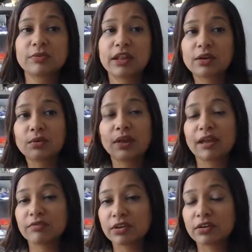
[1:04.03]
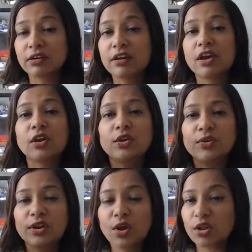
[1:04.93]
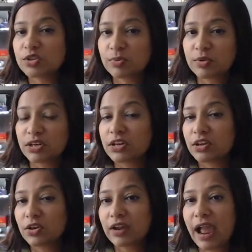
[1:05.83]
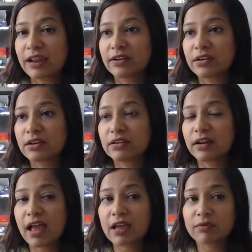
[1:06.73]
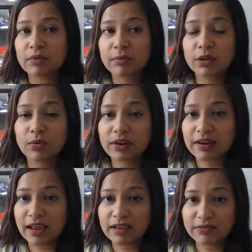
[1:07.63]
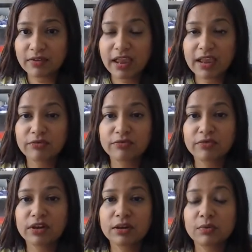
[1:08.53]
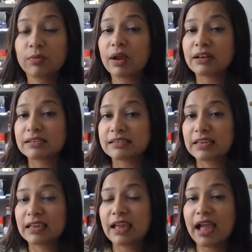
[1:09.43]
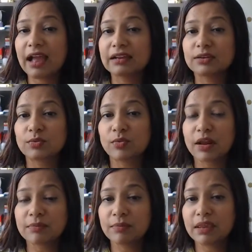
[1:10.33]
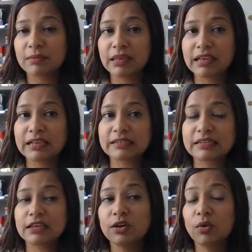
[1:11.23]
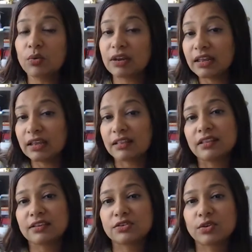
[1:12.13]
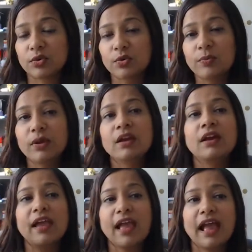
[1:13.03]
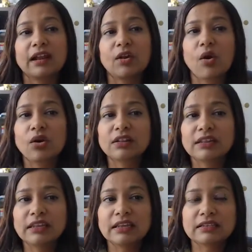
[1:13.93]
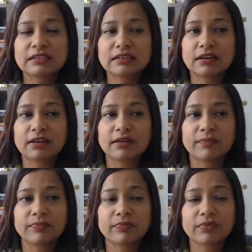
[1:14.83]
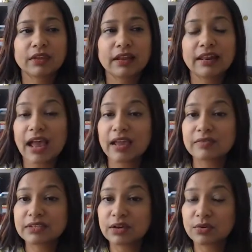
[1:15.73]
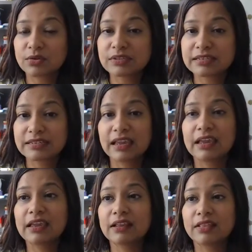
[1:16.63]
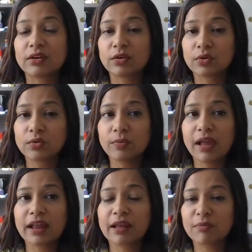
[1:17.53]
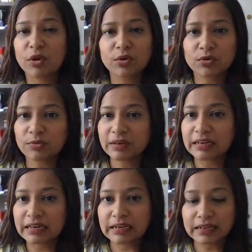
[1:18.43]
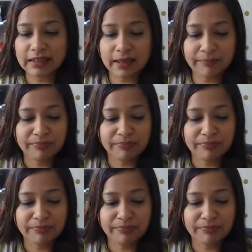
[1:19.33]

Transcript: when I go live here. You can also put it in your calendar that I will be going live every Wednesday at 1 p.m. EST only in this group, and all these lives are going to stay in the group, and I'm not going to be deleting them.